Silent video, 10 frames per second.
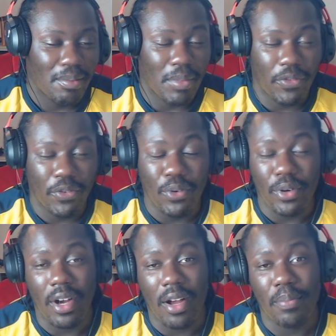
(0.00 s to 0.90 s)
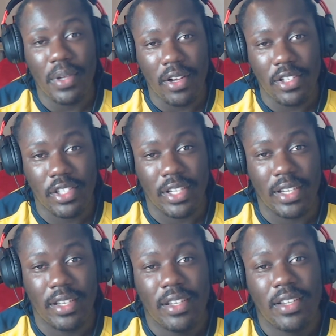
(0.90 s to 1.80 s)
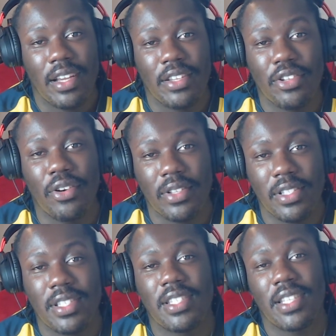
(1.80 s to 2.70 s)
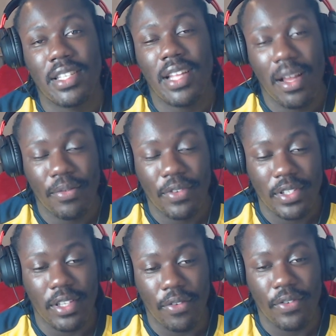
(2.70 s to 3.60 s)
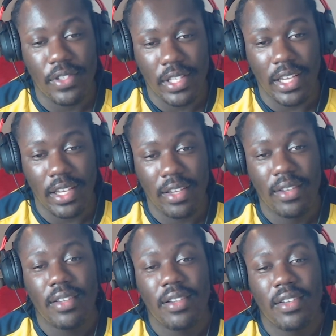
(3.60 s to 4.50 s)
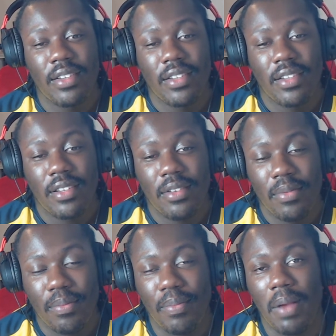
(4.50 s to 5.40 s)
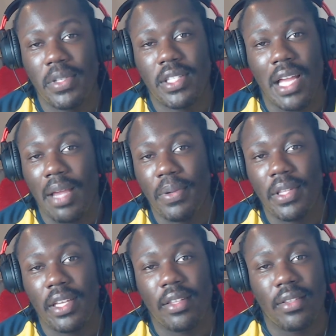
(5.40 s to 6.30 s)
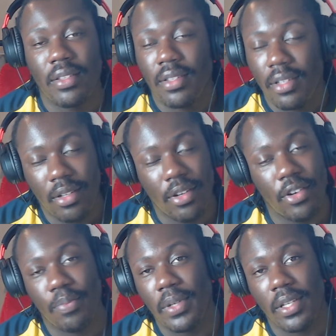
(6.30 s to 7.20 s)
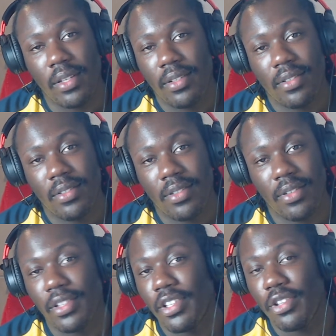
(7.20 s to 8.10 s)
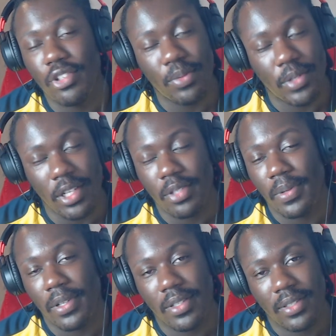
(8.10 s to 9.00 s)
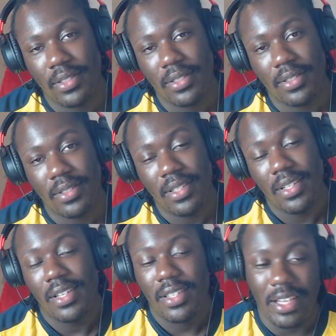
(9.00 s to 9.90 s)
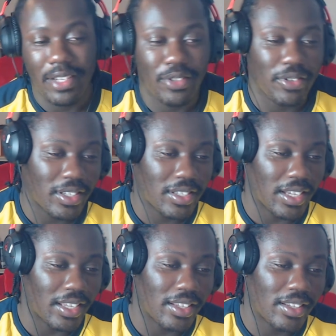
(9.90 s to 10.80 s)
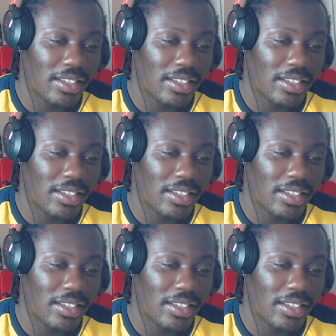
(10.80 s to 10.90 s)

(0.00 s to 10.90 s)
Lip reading: before Can't Be Us, yeah, can you honestly sit down with yourself and say, man was typing in OFB on the YouTube search bar? That's what I'm gonna say, innit?